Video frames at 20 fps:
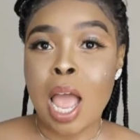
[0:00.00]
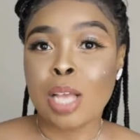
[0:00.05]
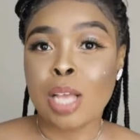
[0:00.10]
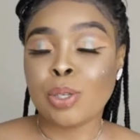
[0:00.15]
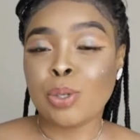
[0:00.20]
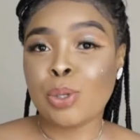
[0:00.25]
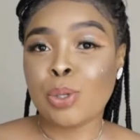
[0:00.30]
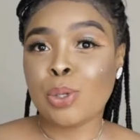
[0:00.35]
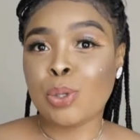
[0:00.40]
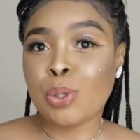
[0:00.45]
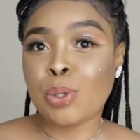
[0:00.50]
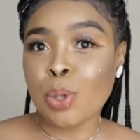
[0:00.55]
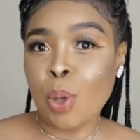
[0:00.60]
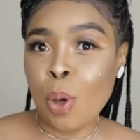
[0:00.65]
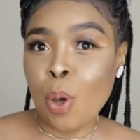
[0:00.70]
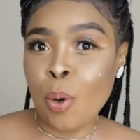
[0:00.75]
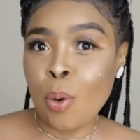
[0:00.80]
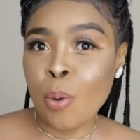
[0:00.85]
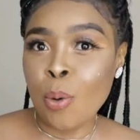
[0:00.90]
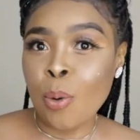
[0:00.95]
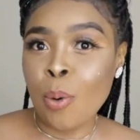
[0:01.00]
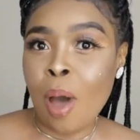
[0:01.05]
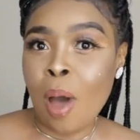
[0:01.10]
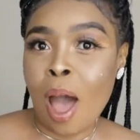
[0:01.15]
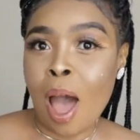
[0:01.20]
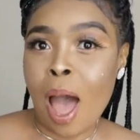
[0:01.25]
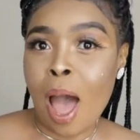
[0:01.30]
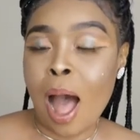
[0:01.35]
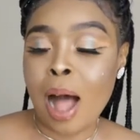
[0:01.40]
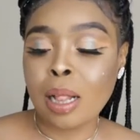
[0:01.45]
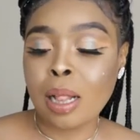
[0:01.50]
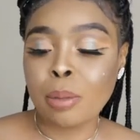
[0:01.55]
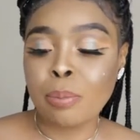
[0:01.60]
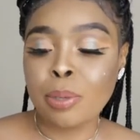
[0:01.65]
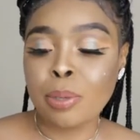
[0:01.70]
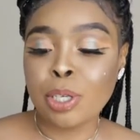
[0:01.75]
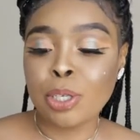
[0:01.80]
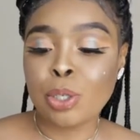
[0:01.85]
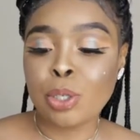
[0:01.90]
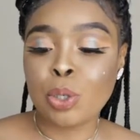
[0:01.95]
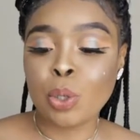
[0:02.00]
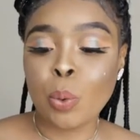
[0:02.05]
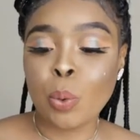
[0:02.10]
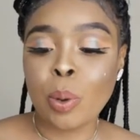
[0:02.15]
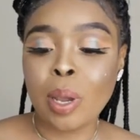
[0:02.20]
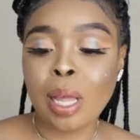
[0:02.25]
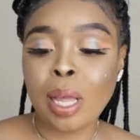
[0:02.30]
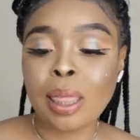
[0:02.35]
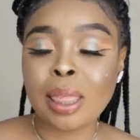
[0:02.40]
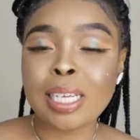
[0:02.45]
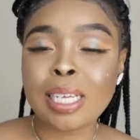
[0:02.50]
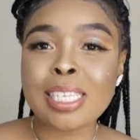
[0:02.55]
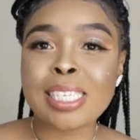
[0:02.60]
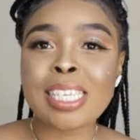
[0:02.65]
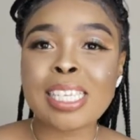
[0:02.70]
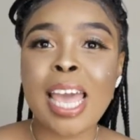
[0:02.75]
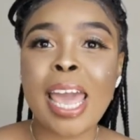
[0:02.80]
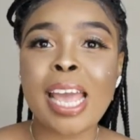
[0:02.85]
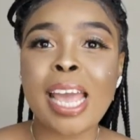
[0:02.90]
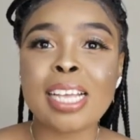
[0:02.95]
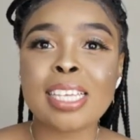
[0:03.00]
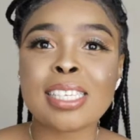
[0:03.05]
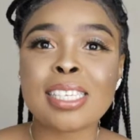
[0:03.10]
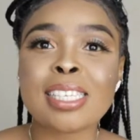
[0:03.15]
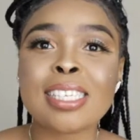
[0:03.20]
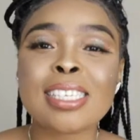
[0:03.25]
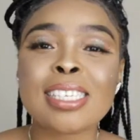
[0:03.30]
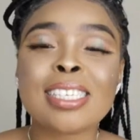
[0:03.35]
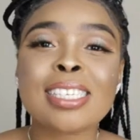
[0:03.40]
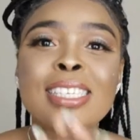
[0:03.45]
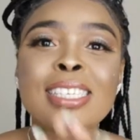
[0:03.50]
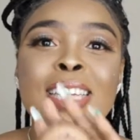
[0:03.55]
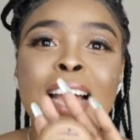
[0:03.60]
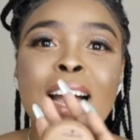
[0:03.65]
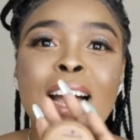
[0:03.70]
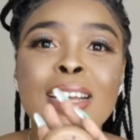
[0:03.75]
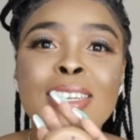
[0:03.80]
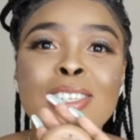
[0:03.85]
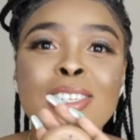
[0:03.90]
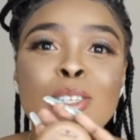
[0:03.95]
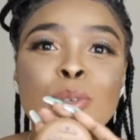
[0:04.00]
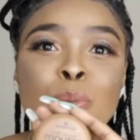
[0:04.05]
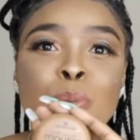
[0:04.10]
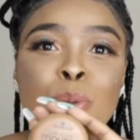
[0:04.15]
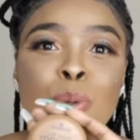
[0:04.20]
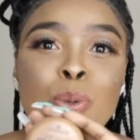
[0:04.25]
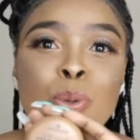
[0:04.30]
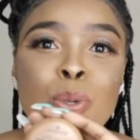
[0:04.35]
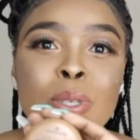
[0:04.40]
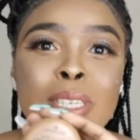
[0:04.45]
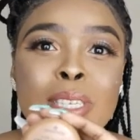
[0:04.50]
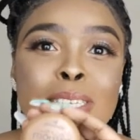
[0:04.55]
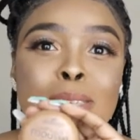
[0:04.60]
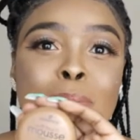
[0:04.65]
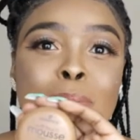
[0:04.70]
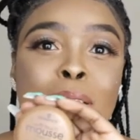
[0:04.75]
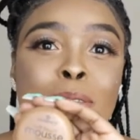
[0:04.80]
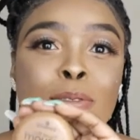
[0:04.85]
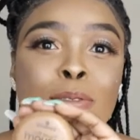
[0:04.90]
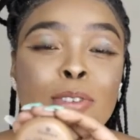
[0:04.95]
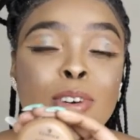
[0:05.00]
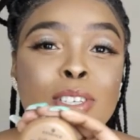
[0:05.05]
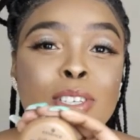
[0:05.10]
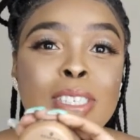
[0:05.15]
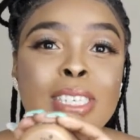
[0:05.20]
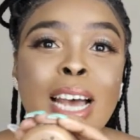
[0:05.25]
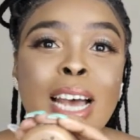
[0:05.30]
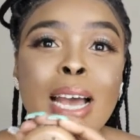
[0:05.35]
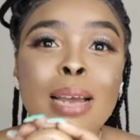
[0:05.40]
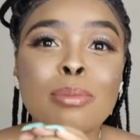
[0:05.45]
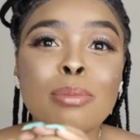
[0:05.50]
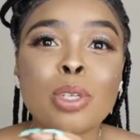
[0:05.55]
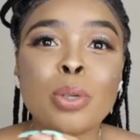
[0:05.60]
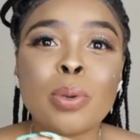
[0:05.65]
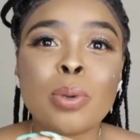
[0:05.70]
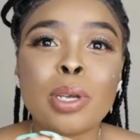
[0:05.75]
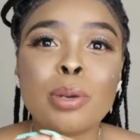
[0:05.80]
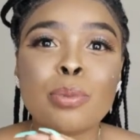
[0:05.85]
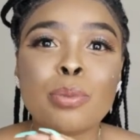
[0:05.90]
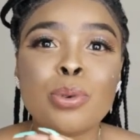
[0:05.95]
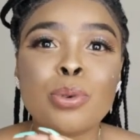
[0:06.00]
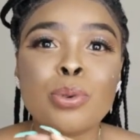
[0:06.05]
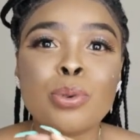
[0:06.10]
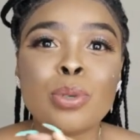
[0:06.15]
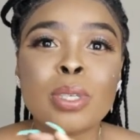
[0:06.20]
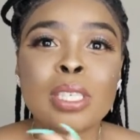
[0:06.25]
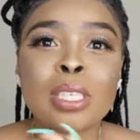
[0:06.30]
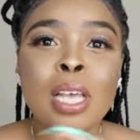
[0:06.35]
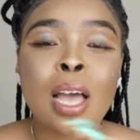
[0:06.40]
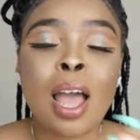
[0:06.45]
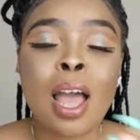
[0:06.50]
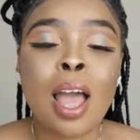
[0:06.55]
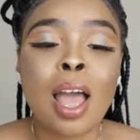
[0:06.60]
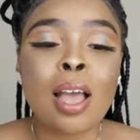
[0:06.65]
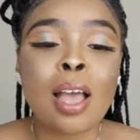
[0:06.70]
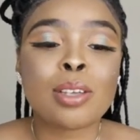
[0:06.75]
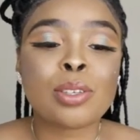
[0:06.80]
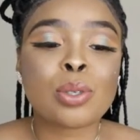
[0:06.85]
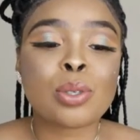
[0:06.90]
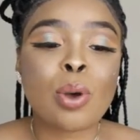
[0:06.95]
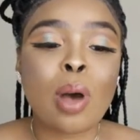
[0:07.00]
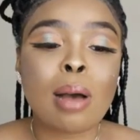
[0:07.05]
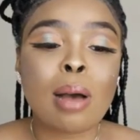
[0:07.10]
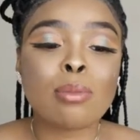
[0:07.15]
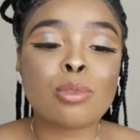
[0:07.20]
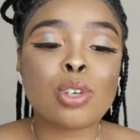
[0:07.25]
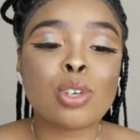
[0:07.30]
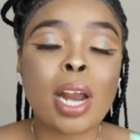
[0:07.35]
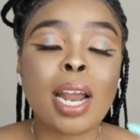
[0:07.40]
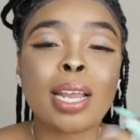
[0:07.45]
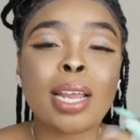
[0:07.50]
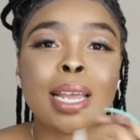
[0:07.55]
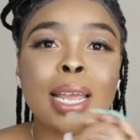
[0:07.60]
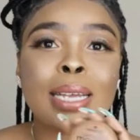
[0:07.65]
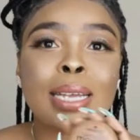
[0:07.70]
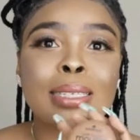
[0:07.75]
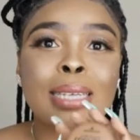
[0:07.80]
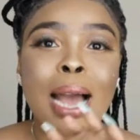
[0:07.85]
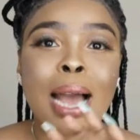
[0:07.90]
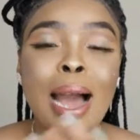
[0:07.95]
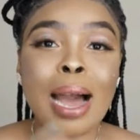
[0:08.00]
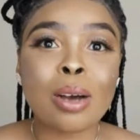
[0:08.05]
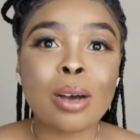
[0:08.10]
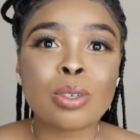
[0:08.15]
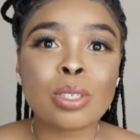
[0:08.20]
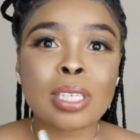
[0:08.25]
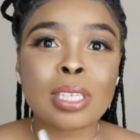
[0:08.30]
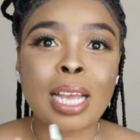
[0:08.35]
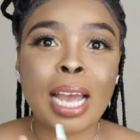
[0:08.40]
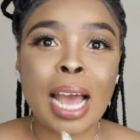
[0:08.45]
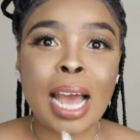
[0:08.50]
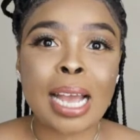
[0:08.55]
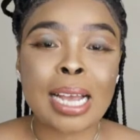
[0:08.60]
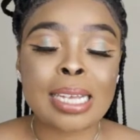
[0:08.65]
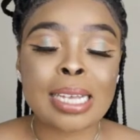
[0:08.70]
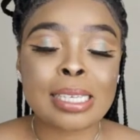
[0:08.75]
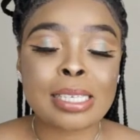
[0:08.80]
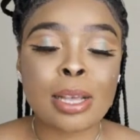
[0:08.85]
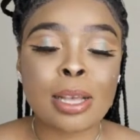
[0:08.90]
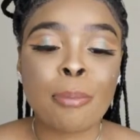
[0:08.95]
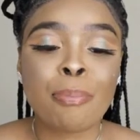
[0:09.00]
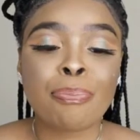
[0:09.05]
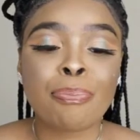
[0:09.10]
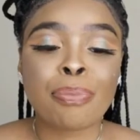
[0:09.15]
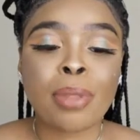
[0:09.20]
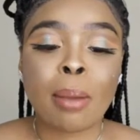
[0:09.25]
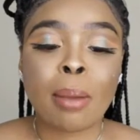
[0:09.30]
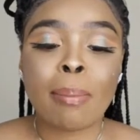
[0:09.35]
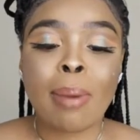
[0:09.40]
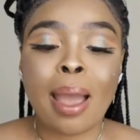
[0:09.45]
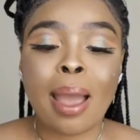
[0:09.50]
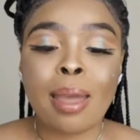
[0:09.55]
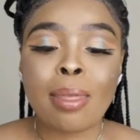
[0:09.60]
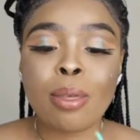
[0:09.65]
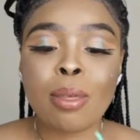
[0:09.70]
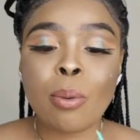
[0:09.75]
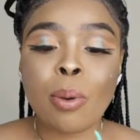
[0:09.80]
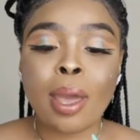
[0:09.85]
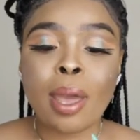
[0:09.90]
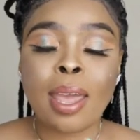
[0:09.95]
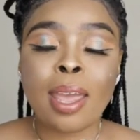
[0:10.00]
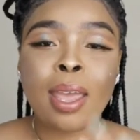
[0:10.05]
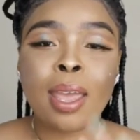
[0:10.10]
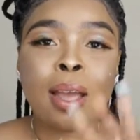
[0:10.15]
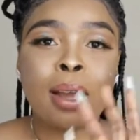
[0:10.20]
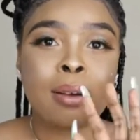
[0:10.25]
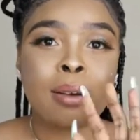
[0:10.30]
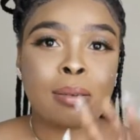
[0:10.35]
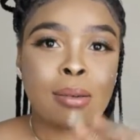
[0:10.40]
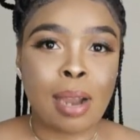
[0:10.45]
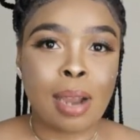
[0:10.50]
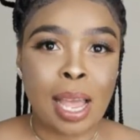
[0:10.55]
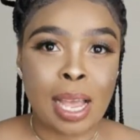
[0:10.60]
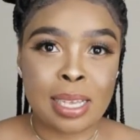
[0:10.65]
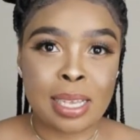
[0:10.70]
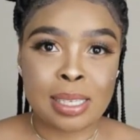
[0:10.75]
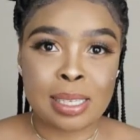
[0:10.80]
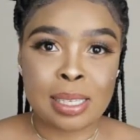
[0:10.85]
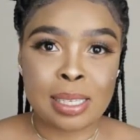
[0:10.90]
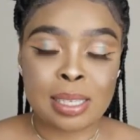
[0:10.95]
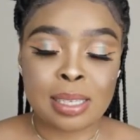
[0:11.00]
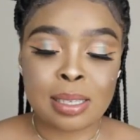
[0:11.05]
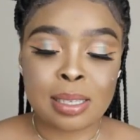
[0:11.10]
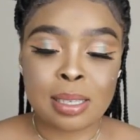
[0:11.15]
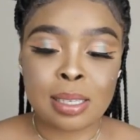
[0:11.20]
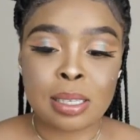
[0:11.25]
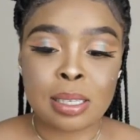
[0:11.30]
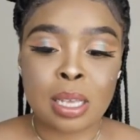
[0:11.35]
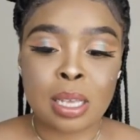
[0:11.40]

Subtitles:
So I'll be doing this Essence Touch Mousse. It's my first time doing mousse, so I'm trying it out, guys. By the way, Essence